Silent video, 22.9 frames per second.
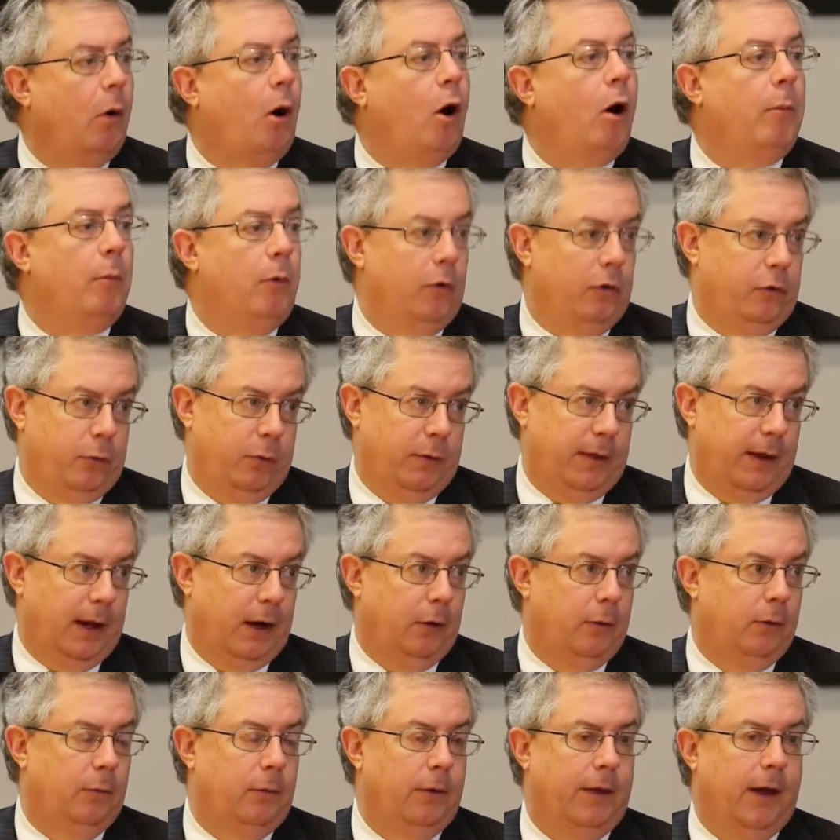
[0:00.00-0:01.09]
almost
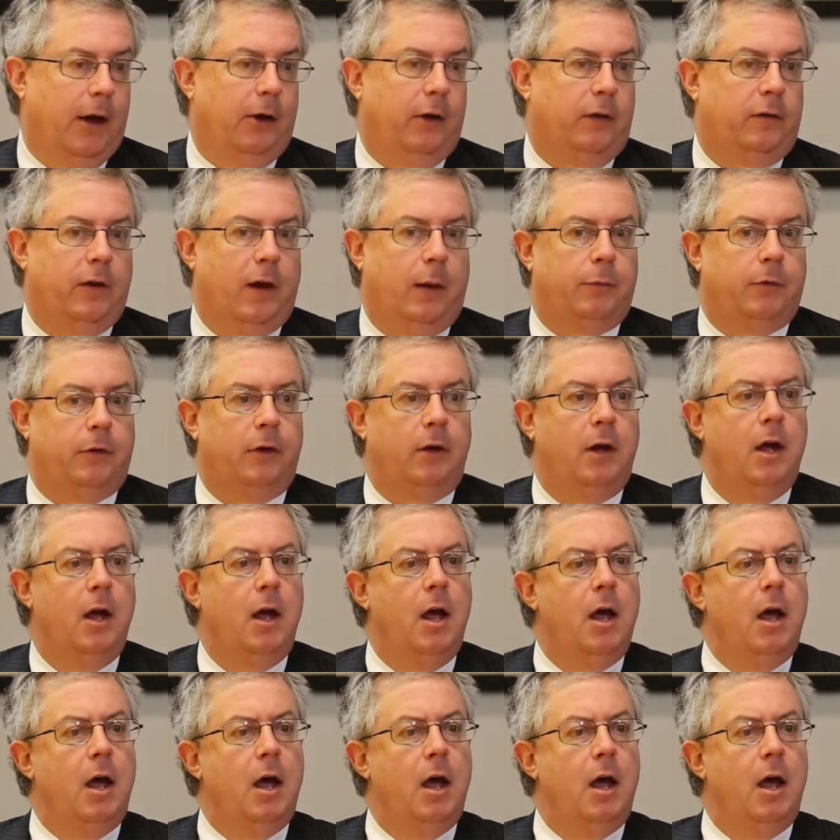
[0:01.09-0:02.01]
without exception,